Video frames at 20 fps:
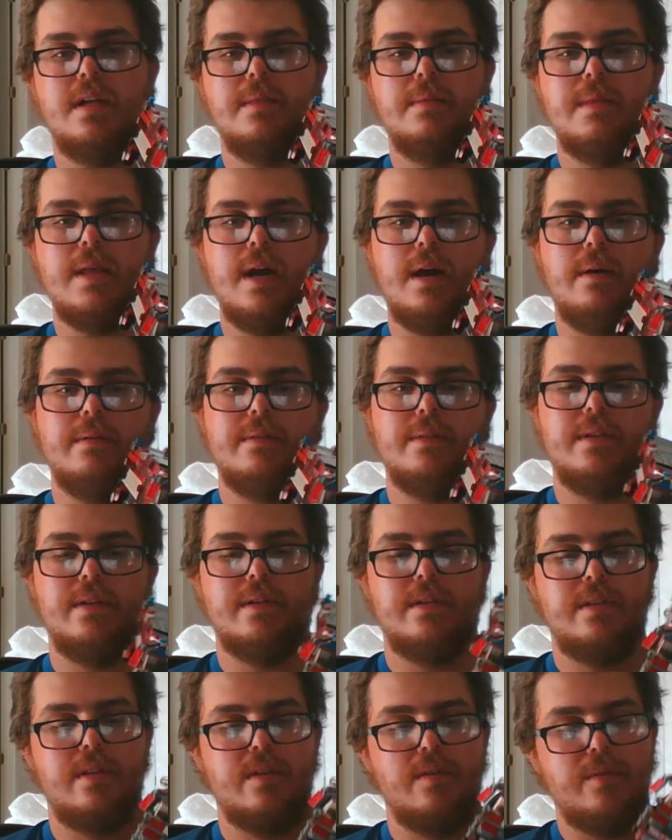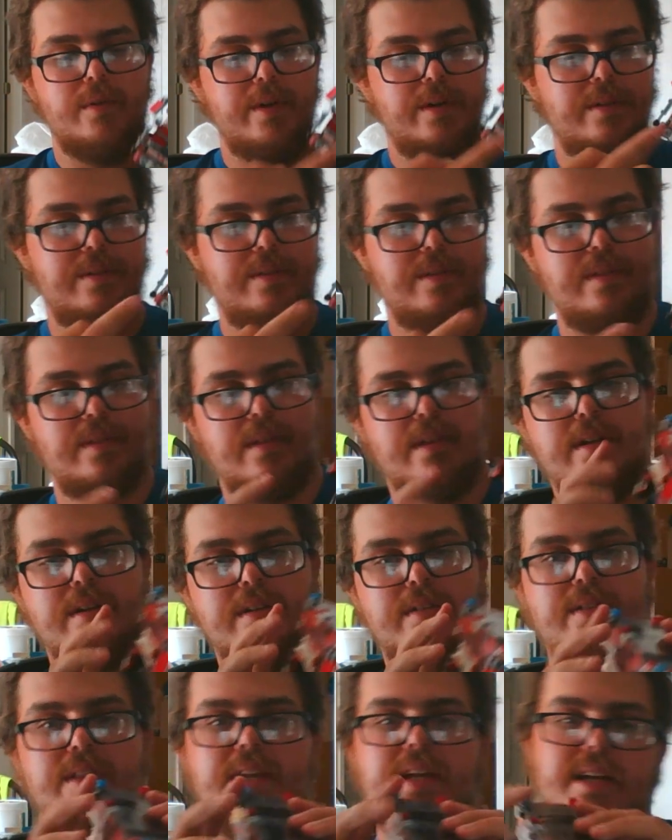Now, the
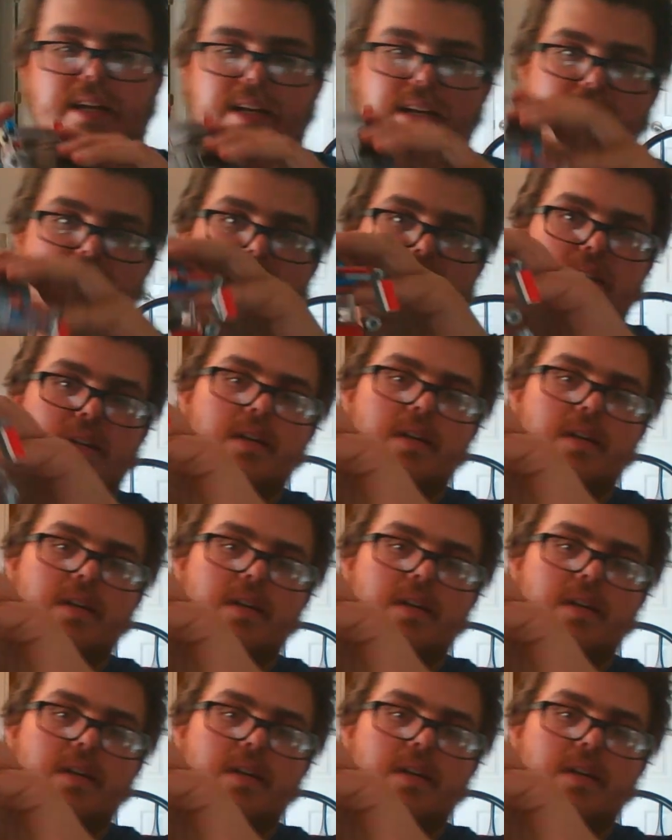thing is